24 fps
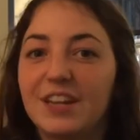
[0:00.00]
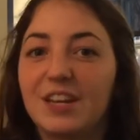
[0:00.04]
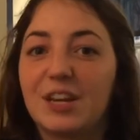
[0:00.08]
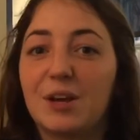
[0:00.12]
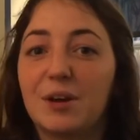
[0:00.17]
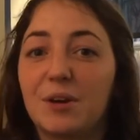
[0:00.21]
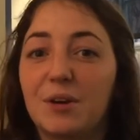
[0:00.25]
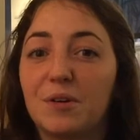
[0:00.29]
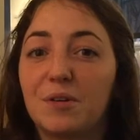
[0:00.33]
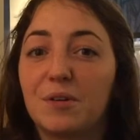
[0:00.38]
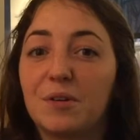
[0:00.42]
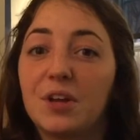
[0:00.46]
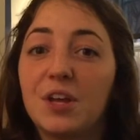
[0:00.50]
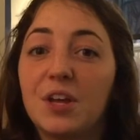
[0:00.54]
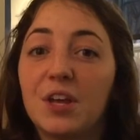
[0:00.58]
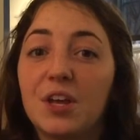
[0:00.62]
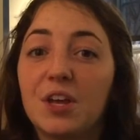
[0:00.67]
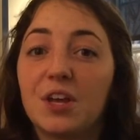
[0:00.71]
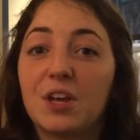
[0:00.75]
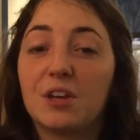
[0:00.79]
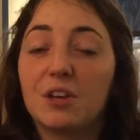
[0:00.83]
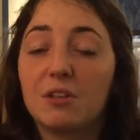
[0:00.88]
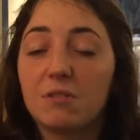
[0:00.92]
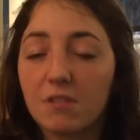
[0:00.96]
and know
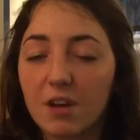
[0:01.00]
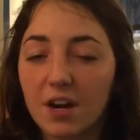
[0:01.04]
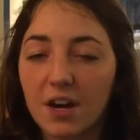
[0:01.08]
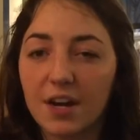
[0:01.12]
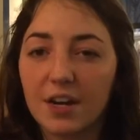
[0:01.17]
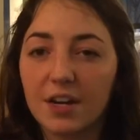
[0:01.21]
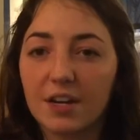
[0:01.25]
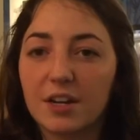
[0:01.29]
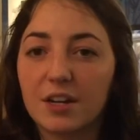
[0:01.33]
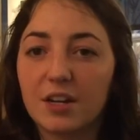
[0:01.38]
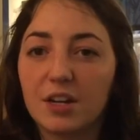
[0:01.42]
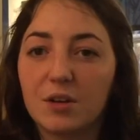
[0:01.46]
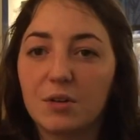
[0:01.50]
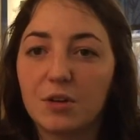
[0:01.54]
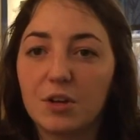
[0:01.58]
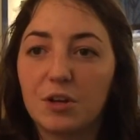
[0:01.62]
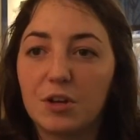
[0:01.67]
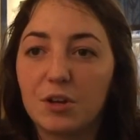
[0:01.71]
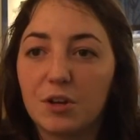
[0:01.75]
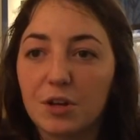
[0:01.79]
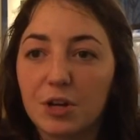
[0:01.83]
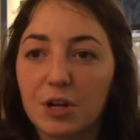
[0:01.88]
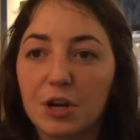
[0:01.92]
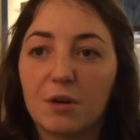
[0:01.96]
who you are and
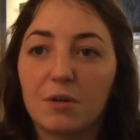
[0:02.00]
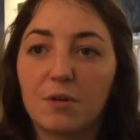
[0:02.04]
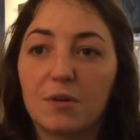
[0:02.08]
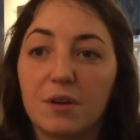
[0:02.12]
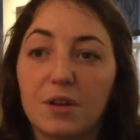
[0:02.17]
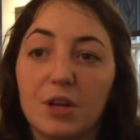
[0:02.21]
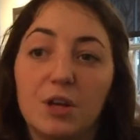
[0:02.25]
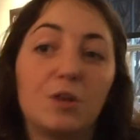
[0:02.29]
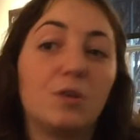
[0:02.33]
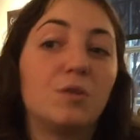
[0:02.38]
who you're going,